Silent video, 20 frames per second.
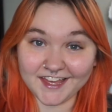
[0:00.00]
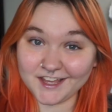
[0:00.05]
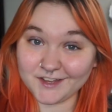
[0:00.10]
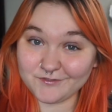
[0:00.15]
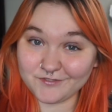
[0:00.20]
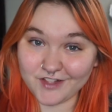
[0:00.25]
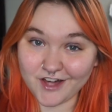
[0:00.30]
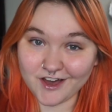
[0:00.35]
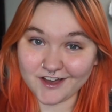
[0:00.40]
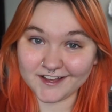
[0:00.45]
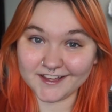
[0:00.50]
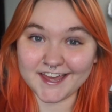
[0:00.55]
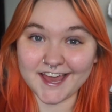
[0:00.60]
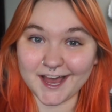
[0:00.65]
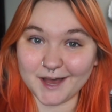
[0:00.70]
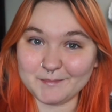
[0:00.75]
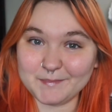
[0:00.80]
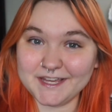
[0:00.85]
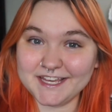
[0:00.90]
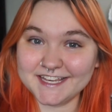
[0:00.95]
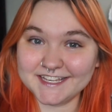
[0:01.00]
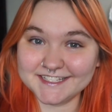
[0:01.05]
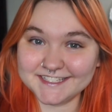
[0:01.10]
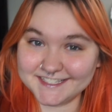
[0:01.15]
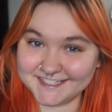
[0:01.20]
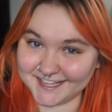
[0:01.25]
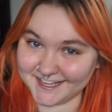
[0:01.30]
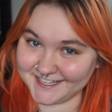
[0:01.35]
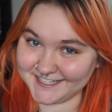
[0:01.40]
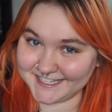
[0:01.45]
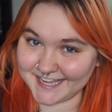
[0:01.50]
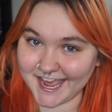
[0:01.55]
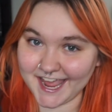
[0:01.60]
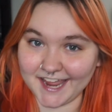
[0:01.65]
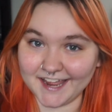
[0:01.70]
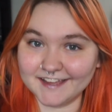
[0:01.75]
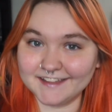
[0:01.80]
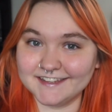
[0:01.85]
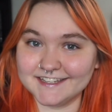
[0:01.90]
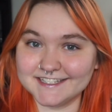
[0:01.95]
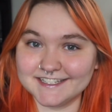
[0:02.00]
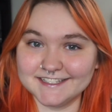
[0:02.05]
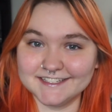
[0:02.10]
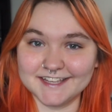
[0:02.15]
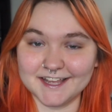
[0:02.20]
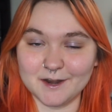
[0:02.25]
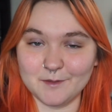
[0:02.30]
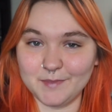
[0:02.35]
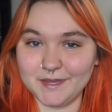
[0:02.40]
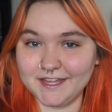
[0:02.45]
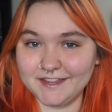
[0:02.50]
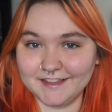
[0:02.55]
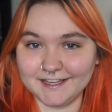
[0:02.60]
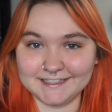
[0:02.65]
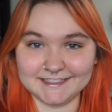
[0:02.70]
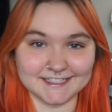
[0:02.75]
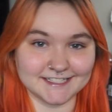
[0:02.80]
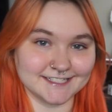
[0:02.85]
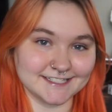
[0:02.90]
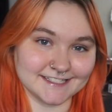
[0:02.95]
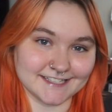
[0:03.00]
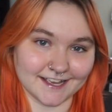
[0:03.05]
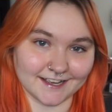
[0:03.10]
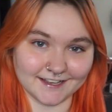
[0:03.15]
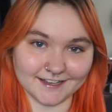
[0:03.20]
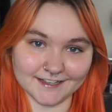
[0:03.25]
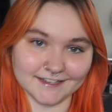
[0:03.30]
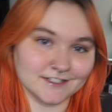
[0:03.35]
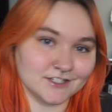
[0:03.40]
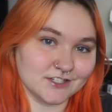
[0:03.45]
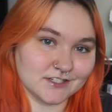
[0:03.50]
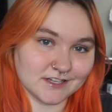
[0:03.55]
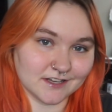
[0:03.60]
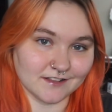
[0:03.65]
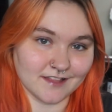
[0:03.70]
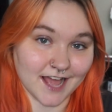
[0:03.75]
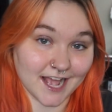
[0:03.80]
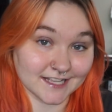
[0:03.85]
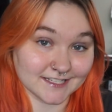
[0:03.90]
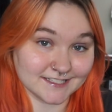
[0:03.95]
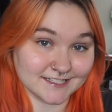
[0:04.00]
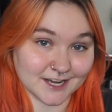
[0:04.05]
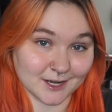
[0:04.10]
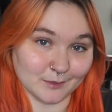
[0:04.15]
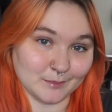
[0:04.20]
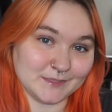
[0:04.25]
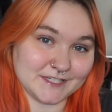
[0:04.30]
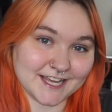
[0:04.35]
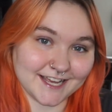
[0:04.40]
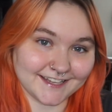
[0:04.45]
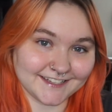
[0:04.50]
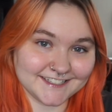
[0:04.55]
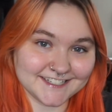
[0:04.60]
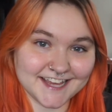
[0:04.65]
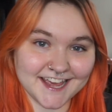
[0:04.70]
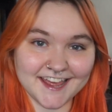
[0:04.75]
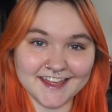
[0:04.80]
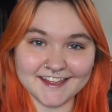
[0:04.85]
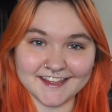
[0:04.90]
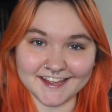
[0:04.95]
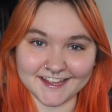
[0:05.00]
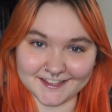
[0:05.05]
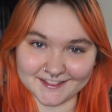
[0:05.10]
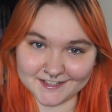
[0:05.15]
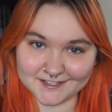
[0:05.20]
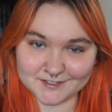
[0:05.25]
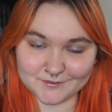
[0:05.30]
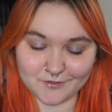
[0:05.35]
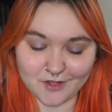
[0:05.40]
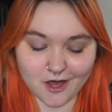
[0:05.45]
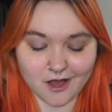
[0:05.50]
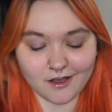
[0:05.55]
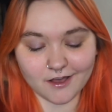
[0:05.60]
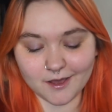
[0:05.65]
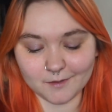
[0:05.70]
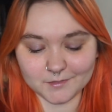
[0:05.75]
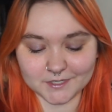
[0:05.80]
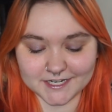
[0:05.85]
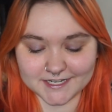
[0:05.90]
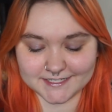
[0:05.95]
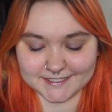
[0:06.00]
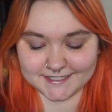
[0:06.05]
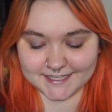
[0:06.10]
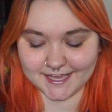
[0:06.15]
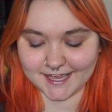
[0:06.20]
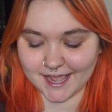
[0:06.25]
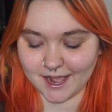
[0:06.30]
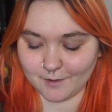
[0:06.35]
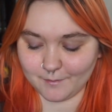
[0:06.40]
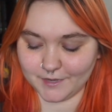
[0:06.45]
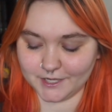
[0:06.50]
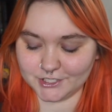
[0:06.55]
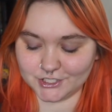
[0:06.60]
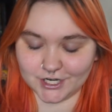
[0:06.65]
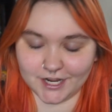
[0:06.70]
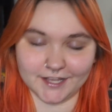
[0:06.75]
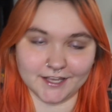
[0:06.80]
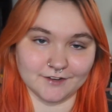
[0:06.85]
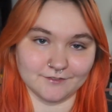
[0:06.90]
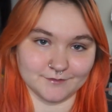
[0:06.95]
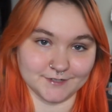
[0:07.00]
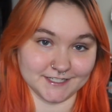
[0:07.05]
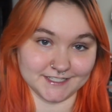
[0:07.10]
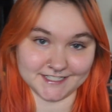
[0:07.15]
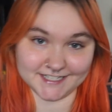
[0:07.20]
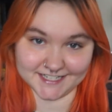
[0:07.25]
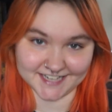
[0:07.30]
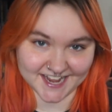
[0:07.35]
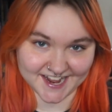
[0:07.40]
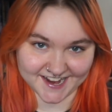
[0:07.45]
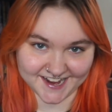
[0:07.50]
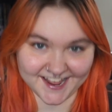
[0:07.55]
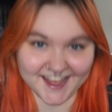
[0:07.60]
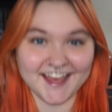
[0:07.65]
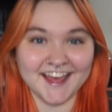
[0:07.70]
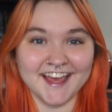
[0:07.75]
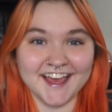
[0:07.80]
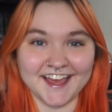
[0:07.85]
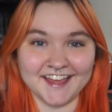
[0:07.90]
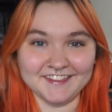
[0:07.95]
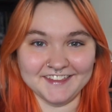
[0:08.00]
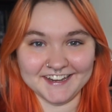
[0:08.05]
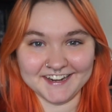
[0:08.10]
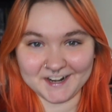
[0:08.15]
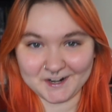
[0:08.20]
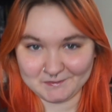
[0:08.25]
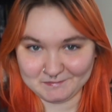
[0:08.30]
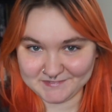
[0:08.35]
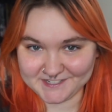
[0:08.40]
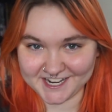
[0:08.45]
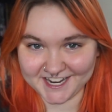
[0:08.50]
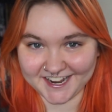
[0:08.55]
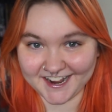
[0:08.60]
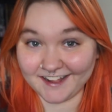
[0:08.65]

vlog. Happy Sunday. This is gonna be like the second to last update. In this vlog, I'm gonna see how much I can read today and then update